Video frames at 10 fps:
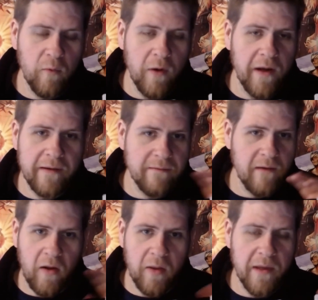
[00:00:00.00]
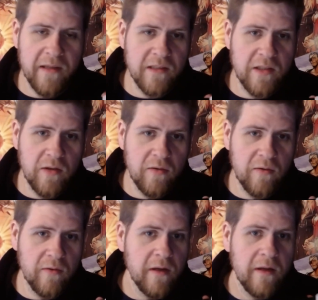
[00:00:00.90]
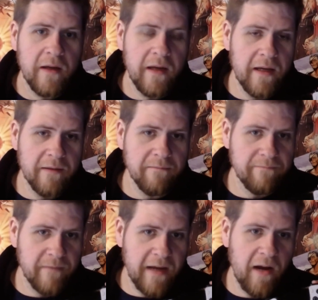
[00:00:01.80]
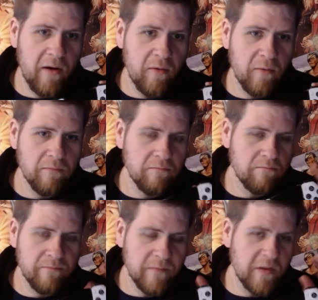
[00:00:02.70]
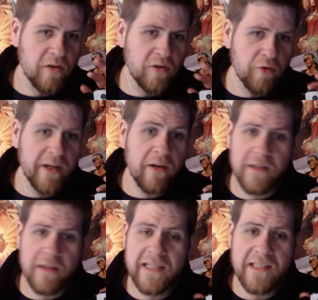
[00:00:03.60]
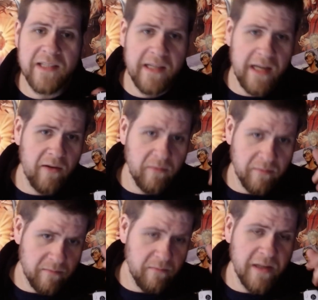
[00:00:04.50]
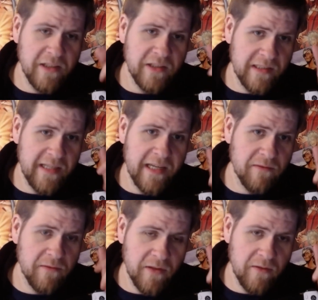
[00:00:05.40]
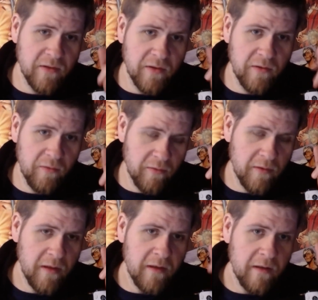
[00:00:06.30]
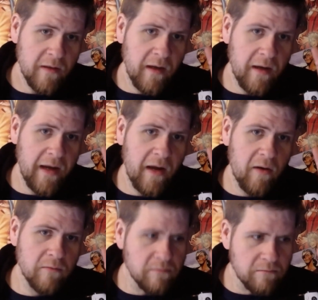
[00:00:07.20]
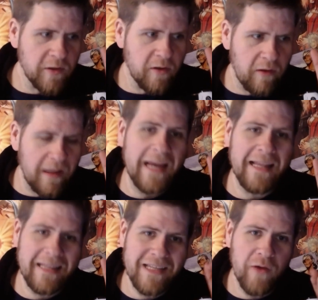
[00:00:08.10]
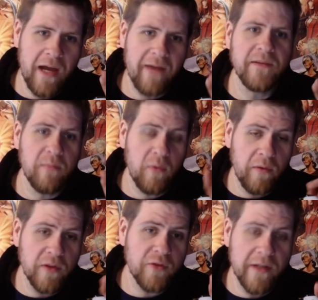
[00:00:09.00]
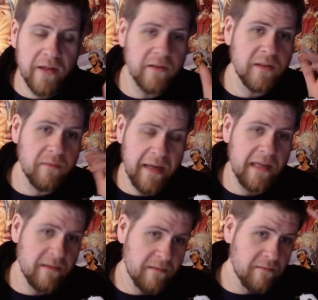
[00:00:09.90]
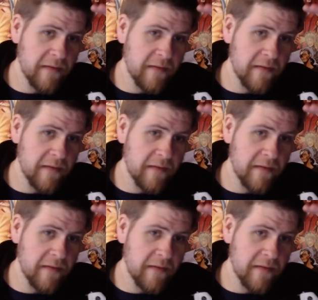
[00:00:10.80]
what all the buttons do, how your trigger intensity, how much it takes for you to, how lightly you have to pull the trigger to make it